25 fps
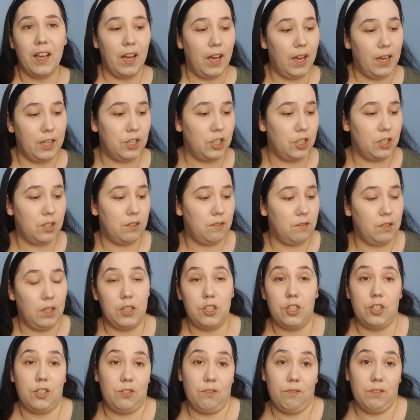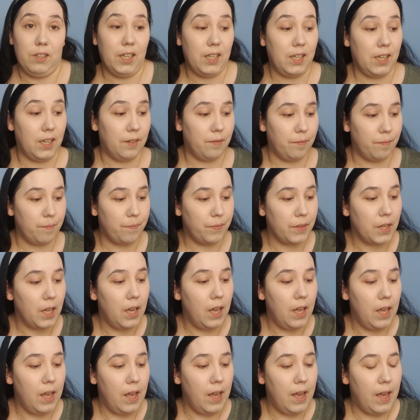I just don't like it.
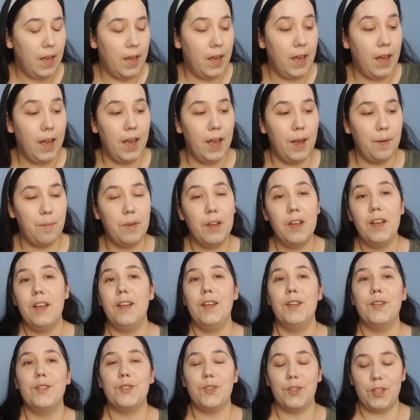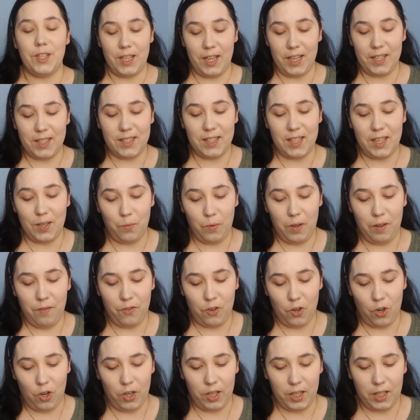So the next thing we've
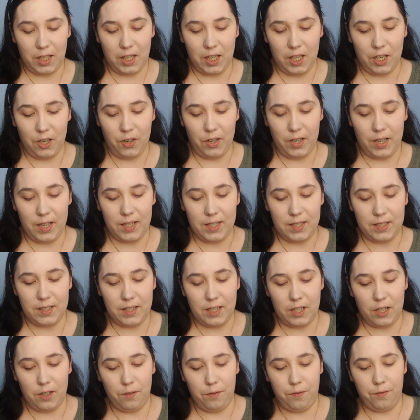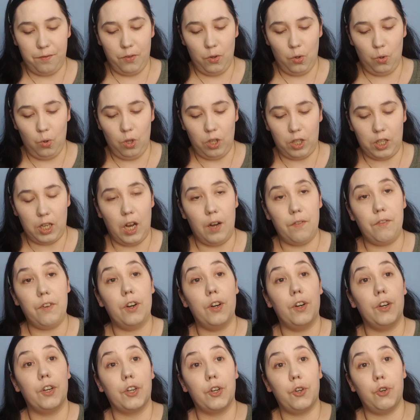got here is their Full
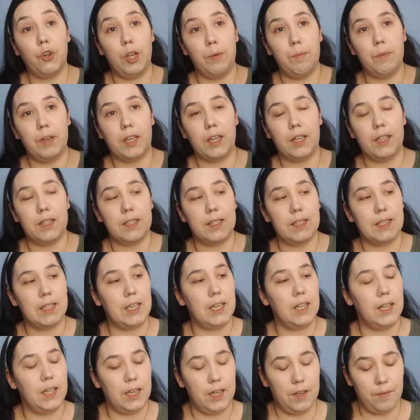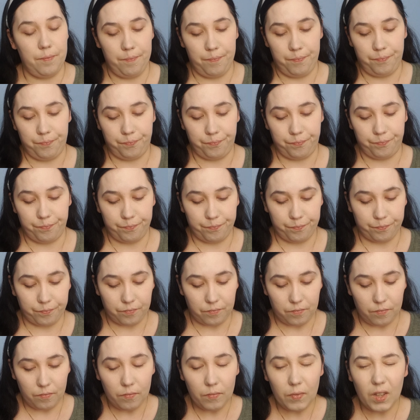Cover Cream Concealer.
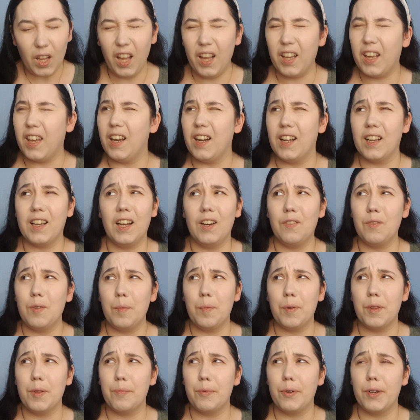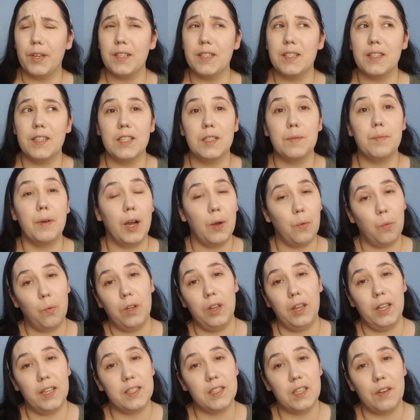Again, I can't remember the price of this, but I
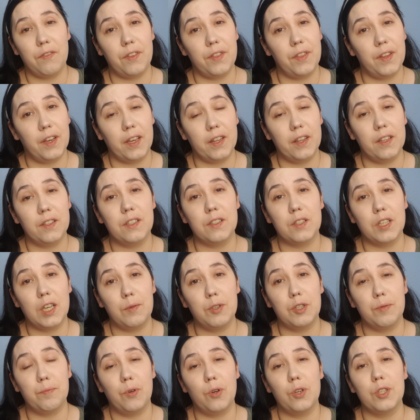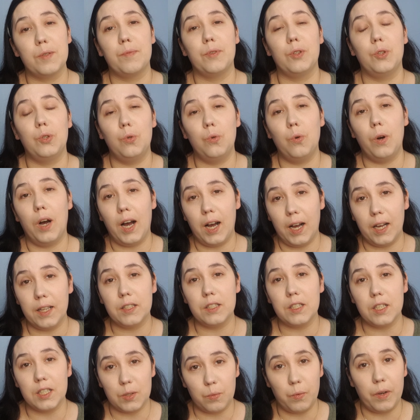will list everything in the description box below,
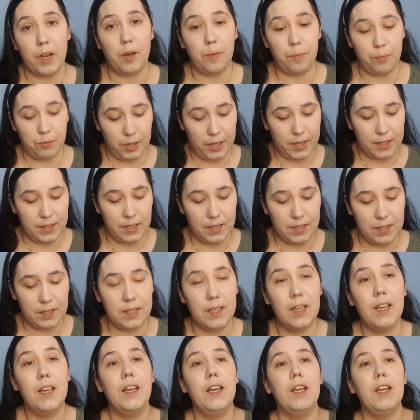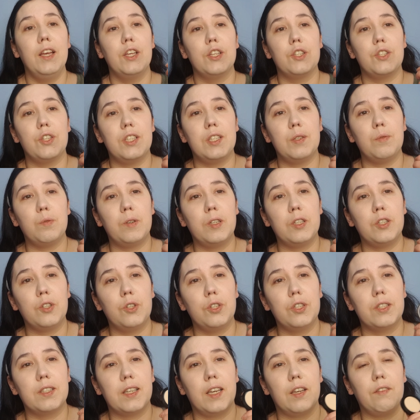and as well prices. So this is what it
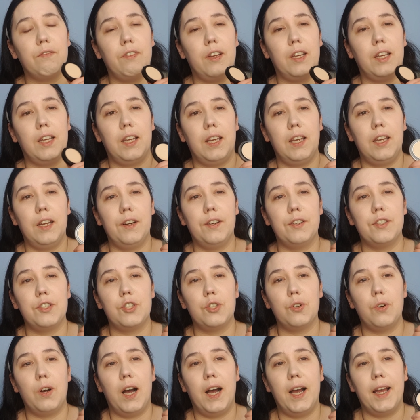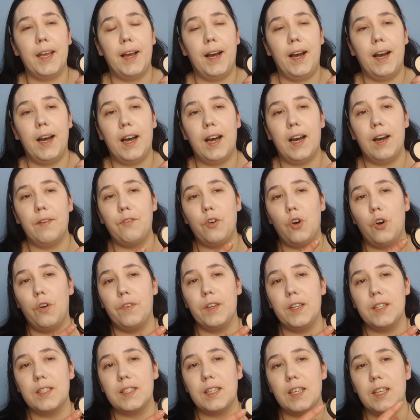looks like right here. So I have
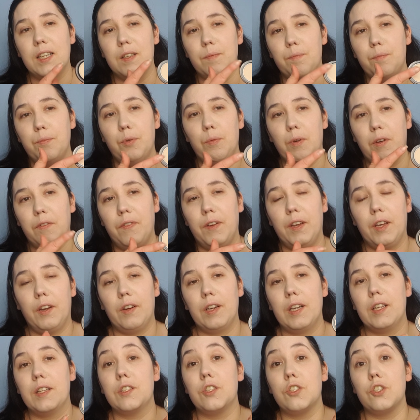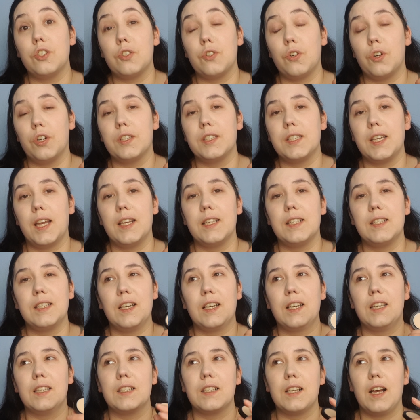obviously put my finger in it to sort of test it,
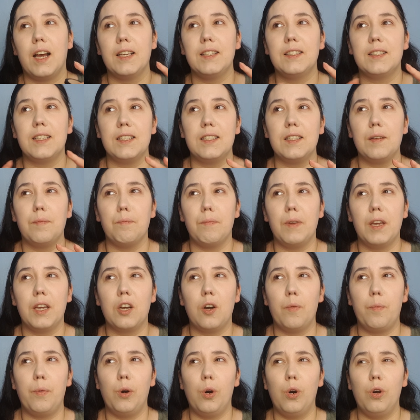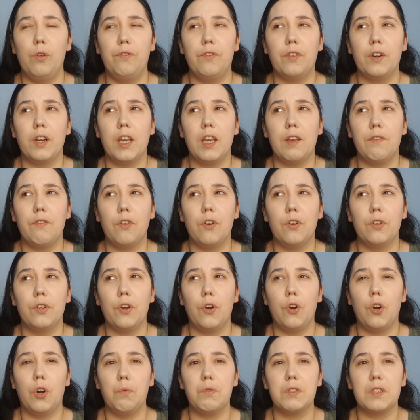because I did a makeup haul for Avon,
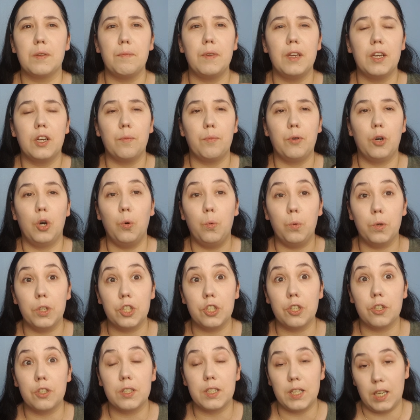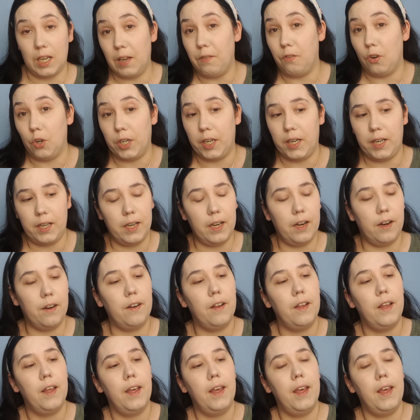or it was a makeup haul with just Avon in there.